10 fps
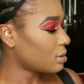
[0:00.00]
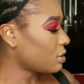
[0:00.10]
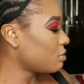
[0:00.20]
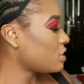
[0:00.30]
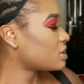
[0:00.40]
I'm
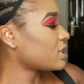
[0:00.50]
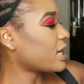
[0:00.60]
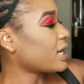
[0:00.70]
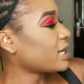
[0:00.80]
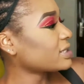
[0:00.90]
going to be using the
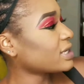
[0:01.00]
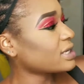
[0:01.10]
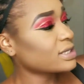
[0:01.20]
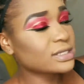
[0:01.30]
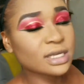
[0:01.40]
highlighter
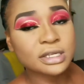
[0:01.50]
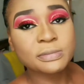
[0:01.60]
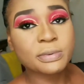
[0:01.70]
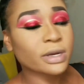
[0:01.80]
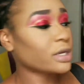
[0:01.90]
in this LA
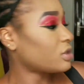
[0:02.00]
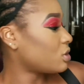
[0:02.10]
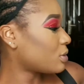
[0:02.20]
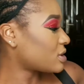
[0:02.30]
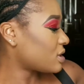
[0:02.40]
Pride
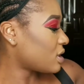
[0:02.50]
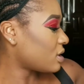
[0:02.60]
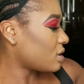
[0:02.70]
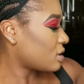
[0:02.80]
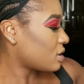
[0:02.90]

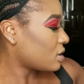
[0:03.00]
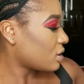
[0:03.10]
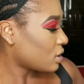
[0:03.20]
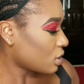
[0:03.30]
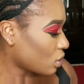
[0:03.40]
USA
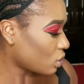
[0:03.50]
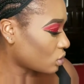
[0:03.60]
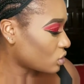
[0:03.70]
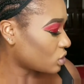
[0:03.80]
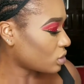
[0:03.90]

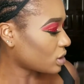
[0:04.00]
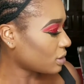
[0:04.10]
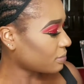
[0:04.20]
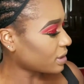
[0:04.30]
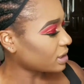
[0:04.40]
contour
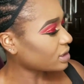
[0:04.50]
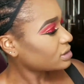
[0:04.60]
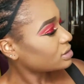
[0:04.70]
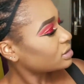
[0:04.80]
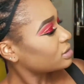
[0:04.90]
game
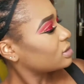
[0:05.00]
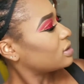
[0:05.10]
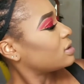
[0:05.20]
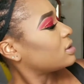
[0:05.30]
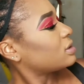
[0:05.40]
palette.
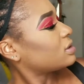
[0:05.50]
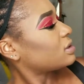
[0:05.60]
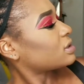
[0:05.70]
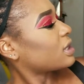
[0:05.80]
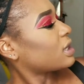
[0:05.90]

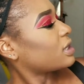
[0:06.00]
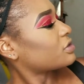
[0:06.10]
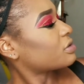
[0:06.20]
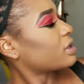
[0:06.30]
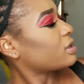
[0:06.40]
This
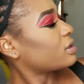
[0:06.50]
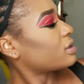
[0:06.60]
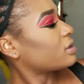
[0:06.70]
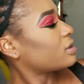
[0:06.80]
highlight right here,